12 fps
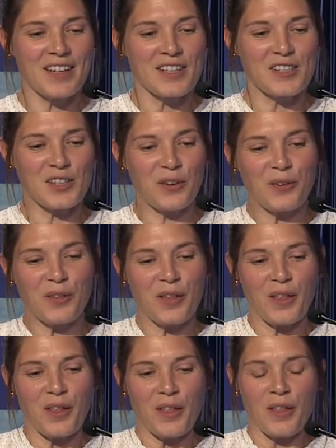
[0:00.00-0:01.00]
So
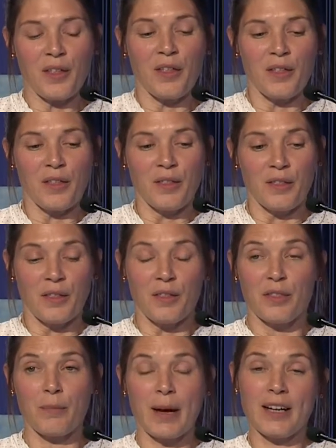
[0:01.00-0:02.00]

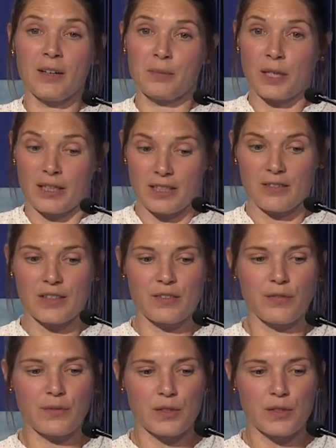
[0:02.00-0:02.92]
the main objectives